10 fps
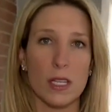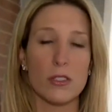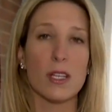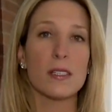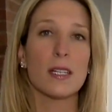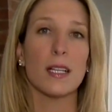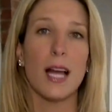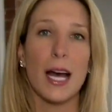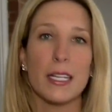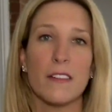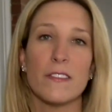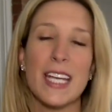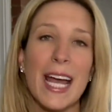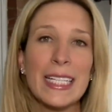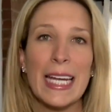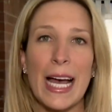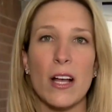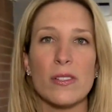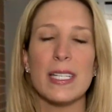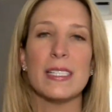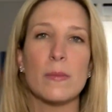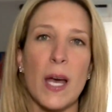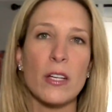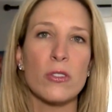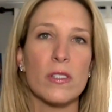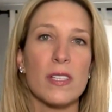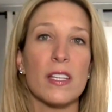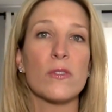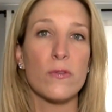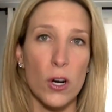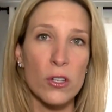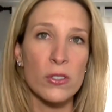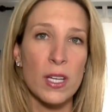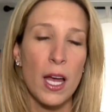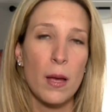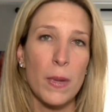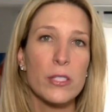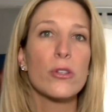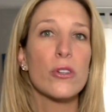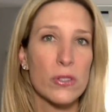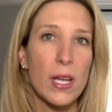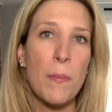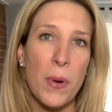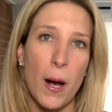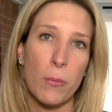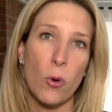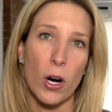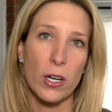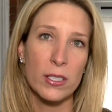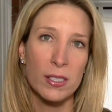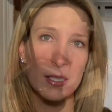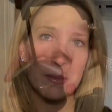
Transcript: Now, Jessica Lawton of Techna House Inspection says first, make sure your sump pump works.